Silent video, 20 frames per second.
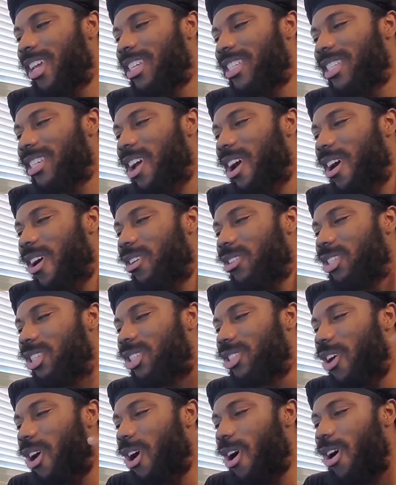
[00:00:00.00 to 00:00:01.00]
It's called
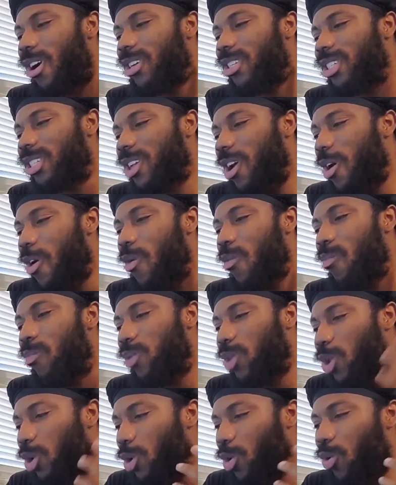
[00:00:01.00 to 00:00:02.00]
Stars Go
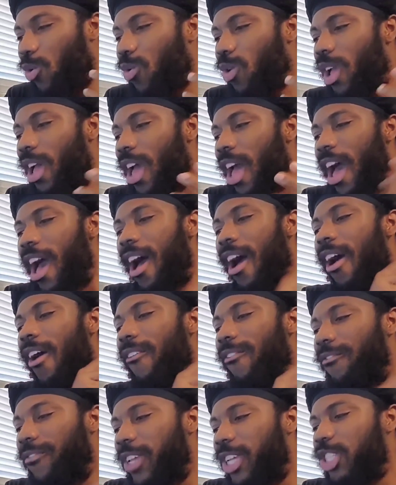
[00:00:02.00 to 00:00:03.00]
Blue,
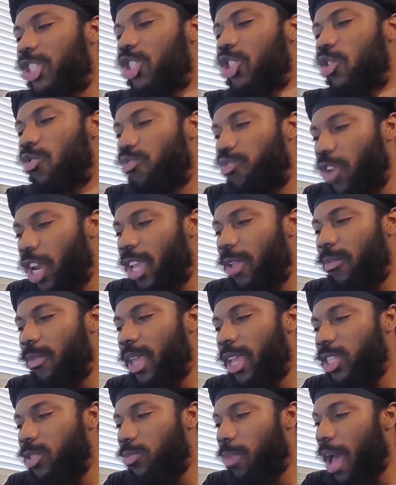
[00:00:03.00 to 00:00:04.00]
official
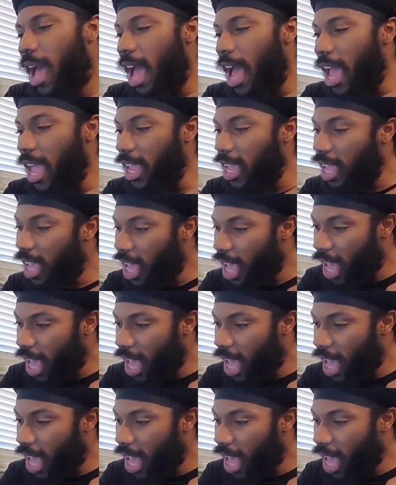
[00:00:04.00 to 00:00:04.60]
remix by,